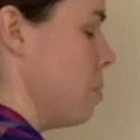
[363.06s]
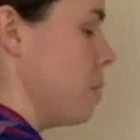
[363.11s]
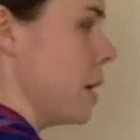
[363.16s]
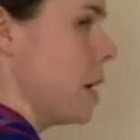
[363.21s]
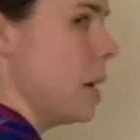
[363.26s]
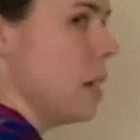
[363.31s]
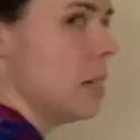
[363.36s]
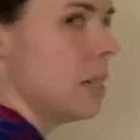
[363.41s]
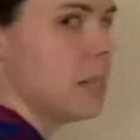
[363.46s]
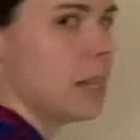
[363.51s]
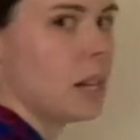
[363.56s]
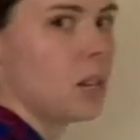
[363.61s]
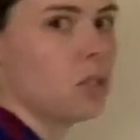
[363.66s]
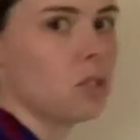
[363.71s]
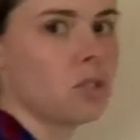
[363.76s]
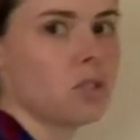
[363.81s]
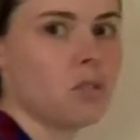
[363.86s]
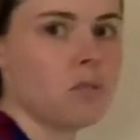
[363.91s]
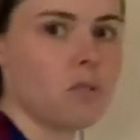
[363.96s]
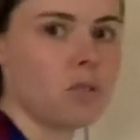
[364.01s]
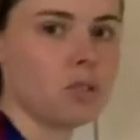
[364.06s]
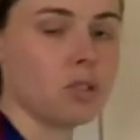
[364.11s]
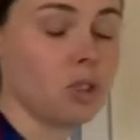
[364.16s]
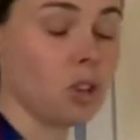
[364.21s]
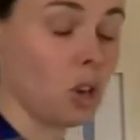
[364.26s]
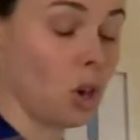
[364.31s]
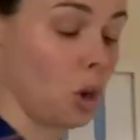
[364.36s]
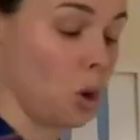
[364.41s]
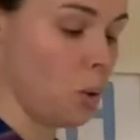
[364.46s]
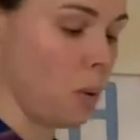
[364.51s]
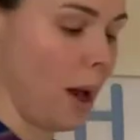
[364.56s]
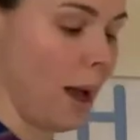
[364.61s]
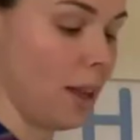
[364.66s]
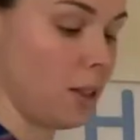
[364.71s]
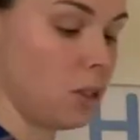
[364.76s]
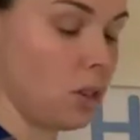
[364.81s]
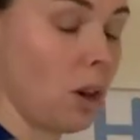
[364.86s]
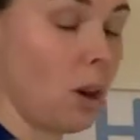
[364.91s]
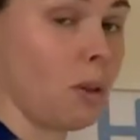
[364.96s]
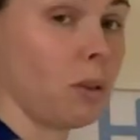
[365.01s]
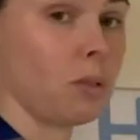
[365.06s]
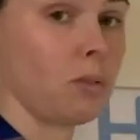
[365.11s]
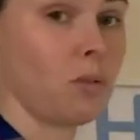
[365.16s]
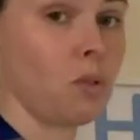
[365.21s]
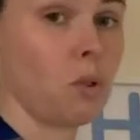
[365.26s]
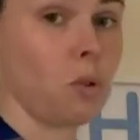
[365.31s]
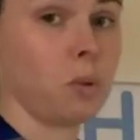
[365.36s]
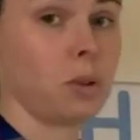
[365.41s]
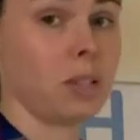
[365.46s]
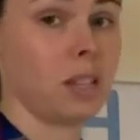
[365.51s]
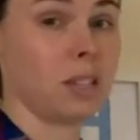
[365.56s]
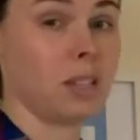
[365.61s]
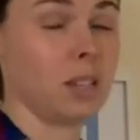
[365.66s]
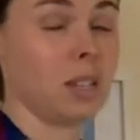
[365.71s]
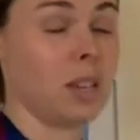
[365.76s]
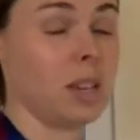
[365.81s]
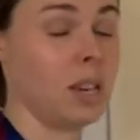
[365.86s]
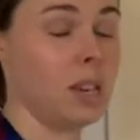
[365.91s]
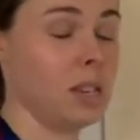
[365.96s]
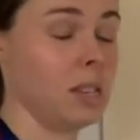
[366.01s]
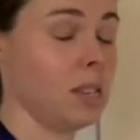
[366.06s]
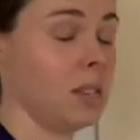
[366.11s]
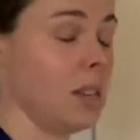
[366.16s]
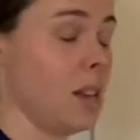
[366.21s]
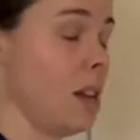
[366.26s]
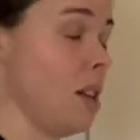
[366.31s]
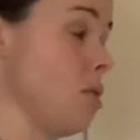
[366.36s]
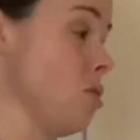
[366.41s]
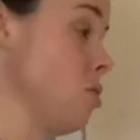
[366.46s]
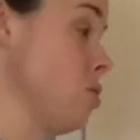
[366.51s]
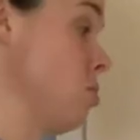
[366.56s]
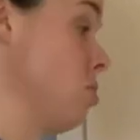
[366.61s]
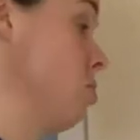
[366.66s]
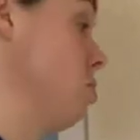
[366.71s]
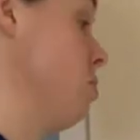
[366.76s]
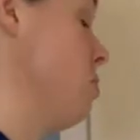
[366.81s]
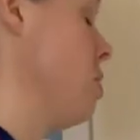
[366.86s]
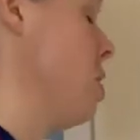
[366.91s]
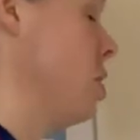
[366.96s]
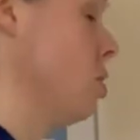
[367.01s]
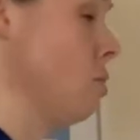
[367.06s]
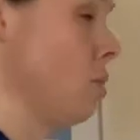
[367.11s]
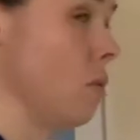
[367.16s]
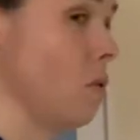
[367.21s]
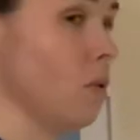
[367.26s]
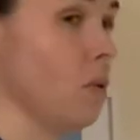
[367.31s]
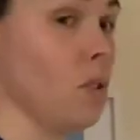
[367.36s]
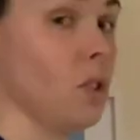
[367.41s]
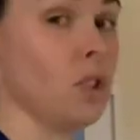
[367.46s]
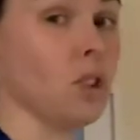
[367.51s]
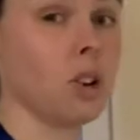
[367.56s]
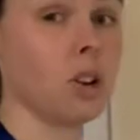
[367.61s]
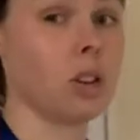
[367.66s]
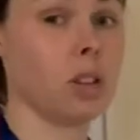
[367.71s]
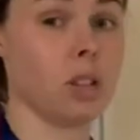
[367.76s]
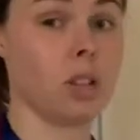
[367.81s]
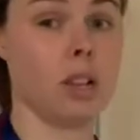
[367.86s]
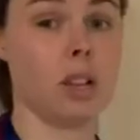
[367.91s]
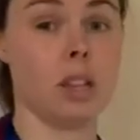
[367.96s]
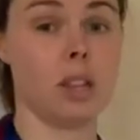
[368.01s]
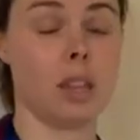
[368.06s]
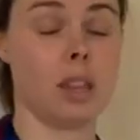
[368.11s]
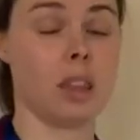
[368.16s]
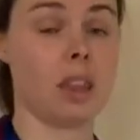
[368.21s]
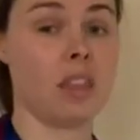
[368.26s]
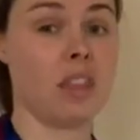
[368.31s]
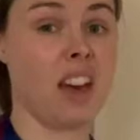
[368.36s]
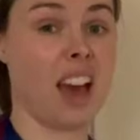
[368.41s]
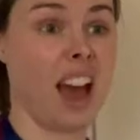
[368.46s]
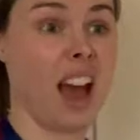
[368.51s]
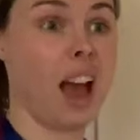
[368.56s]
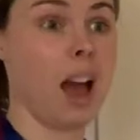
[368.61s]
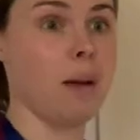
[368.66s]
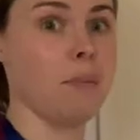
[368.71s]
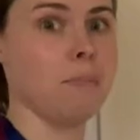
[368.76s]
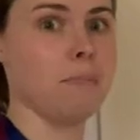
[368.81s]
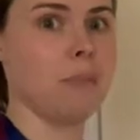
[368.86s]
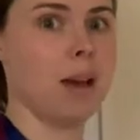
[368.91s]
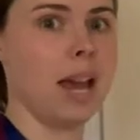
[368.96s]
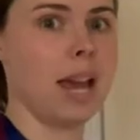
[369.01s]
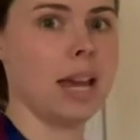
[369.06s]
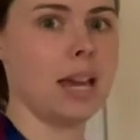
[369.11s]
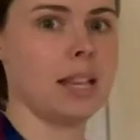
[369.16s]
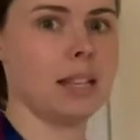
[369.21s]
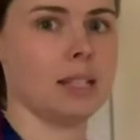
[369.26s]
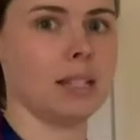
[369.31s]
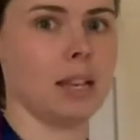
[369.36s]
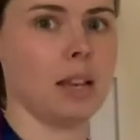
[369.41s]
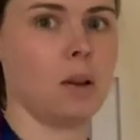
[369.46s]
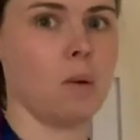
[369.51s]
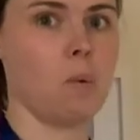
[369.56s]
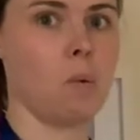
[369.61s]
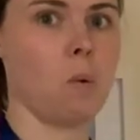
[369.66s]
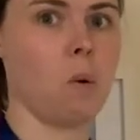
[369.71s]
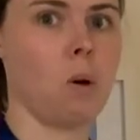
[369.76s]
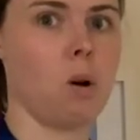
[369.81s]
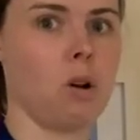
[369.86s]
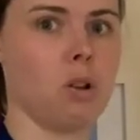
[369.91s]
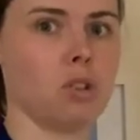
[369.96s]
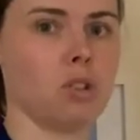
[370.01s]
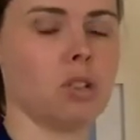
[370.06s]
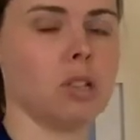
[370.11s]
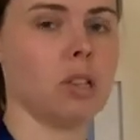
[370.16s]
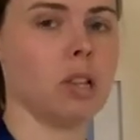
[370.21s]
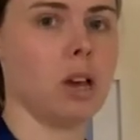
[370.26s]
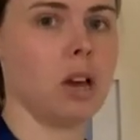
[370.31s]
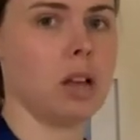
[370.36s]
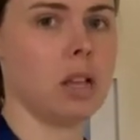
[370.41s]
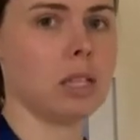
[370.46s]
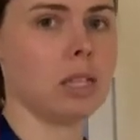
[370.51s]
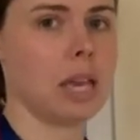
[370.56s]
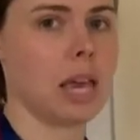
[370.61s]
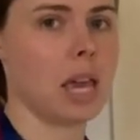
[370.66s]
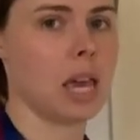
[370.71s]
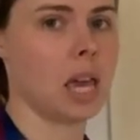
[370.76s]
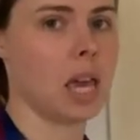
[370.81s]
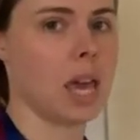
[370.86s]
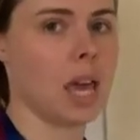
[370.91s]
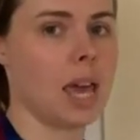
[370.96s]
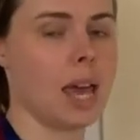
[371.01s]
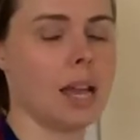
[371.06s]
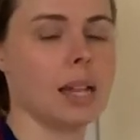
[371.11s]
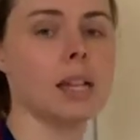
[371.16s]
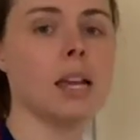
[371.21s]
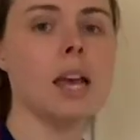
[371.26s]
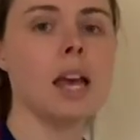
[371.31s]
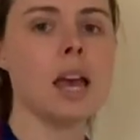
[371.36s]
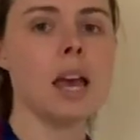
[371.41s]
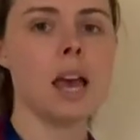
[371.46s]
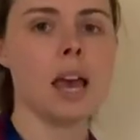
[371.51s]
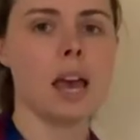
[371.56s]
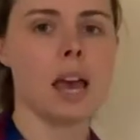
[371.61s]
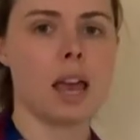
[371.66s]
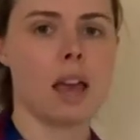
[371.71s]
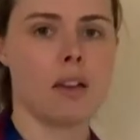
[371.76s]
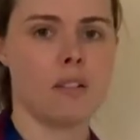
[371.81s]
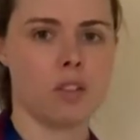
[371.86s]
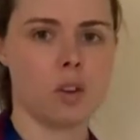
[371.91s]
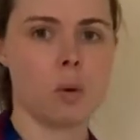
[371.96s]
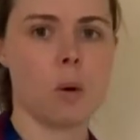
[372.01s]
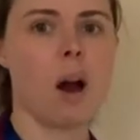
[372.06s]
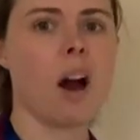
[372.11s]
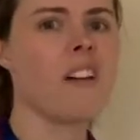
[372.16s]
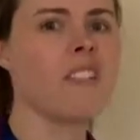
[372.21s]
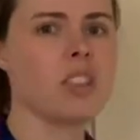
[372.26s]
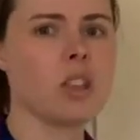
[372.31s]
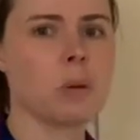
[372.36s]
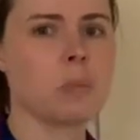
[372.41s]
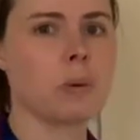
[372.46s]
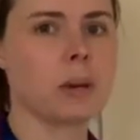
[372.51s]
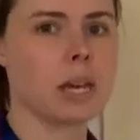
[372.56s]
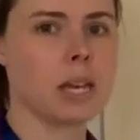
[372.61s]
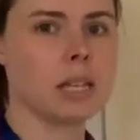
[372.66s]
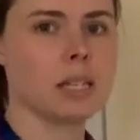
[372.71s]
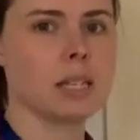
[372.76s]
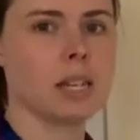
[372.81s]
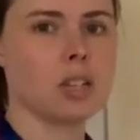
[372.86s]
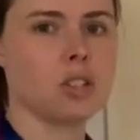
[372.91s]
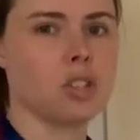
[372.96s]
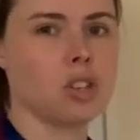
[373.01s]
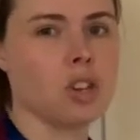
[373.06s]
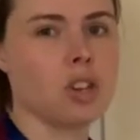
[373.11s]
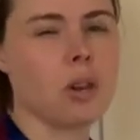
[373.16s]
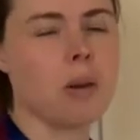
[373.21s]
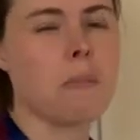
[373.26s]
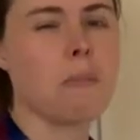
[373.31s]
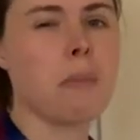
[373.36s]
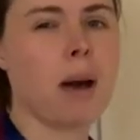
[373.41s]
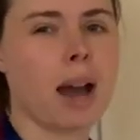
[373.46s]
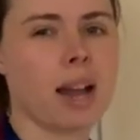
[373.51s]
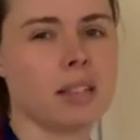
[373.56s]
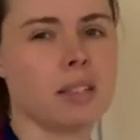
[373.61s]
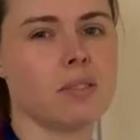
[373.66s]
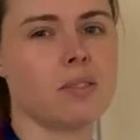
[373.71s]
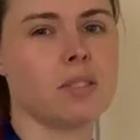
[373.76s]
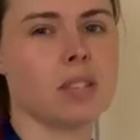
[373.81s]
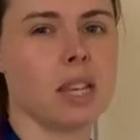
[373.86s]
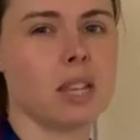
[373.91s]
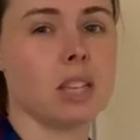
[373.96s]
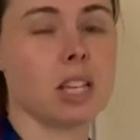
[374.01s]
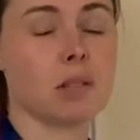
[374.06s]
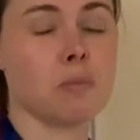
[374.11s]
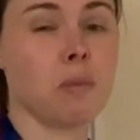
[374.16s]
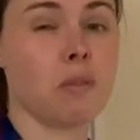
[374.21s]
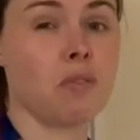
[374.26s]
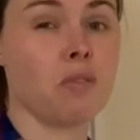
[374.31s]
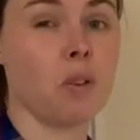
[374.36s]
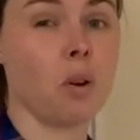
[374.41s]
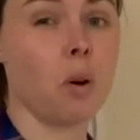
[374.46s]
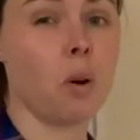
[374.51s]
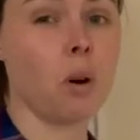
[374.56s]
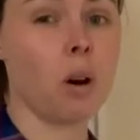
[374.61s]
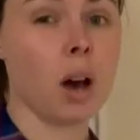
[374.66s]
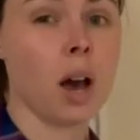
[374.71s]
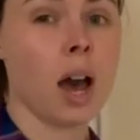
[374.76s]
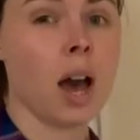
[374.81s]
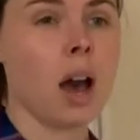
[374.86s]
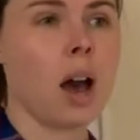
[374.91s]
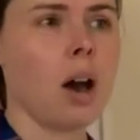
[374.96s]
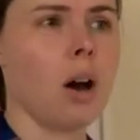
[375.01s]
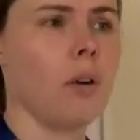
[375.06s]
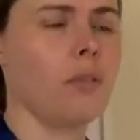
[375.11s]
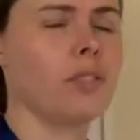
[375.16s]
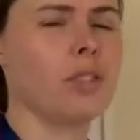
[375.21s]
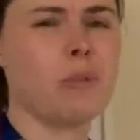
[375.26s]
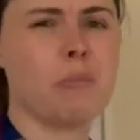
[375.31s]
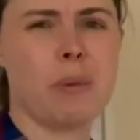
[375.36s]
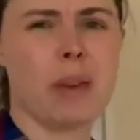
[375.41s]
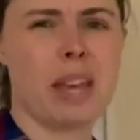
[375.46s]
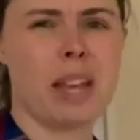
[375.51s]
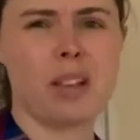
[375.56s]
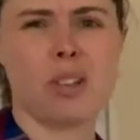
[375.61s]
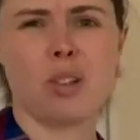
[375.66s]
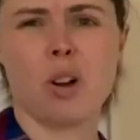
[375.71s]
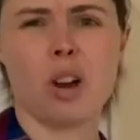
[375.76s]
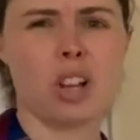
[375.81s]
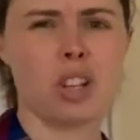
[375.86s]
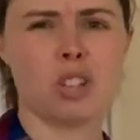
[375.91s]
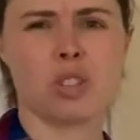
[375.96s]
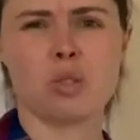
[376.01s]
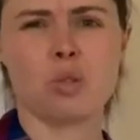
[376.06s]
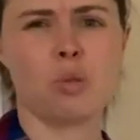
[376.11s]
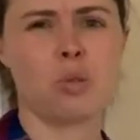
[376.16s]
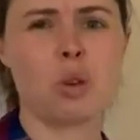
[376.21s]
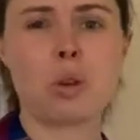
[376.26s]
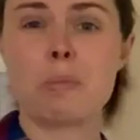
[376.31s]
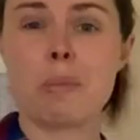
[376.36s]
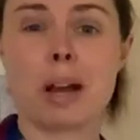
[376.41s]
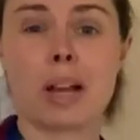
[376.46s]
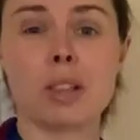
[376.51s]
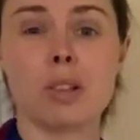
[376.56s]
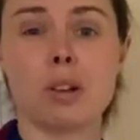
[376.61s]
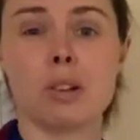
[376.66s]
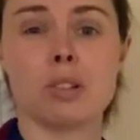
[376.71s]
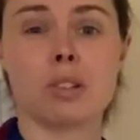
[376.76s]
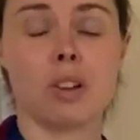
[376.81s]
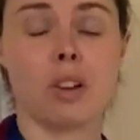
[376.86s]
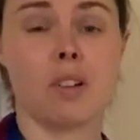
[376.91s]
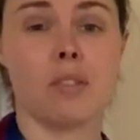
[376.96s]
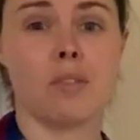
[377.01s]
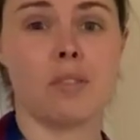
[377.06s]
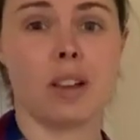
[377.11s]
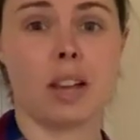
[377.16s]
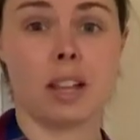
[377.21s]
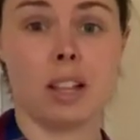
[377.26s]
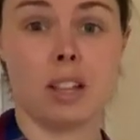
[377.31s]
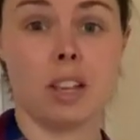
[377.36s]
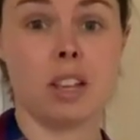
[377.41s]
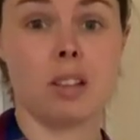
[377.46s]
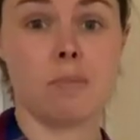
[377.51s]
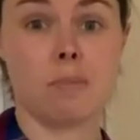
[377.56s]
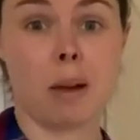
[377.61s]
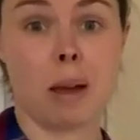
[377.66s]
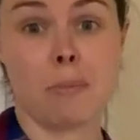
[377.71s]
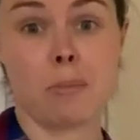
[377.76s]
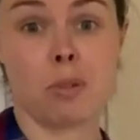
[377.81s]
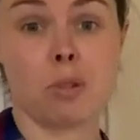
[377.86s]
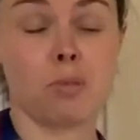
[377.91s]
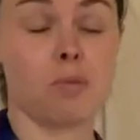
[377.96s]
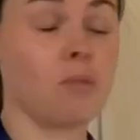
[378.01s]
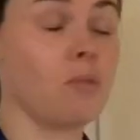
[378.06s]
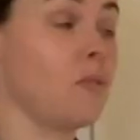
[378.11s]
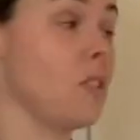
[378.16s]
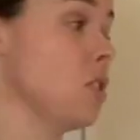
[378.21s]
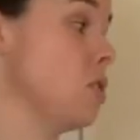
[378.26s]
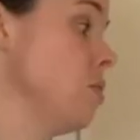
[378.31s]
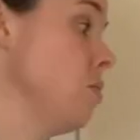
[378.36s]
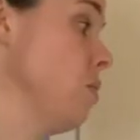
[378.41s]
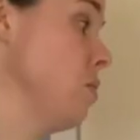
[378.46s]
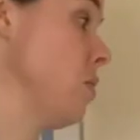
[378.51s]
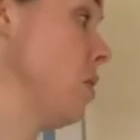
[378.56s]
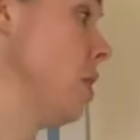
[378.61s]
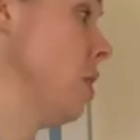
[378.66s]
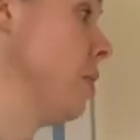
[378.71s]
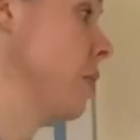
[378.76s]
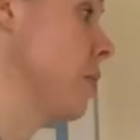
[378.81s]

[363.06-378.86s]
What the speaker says: key stage 2 and going forward into key stage 3. So if you're a younger learner than that, amazing. Watch, learn, take it in. If you are in upper key stage 2, you might have seen this before. Obviously being not at school, you might not have, and it might be good revision for you.